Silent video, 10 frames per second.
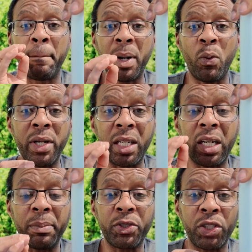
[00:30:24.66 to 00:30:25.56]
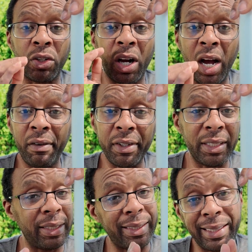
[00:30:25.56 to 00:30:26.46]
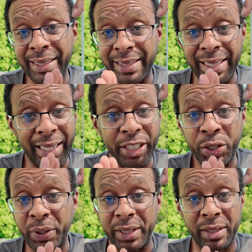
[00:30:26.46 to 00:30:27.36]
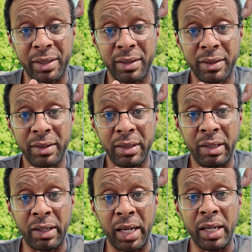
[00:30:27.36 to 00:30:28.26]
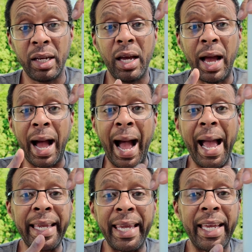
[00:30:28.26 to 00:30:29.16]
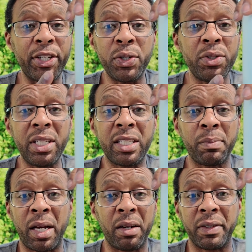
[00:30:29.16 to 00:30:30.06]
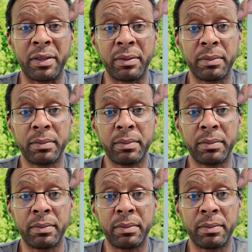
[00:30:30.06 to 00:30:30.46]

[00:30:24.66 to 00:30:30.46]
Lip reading: But when it comes to your oven, it's not a choice. Okay. I can't use these in my oven.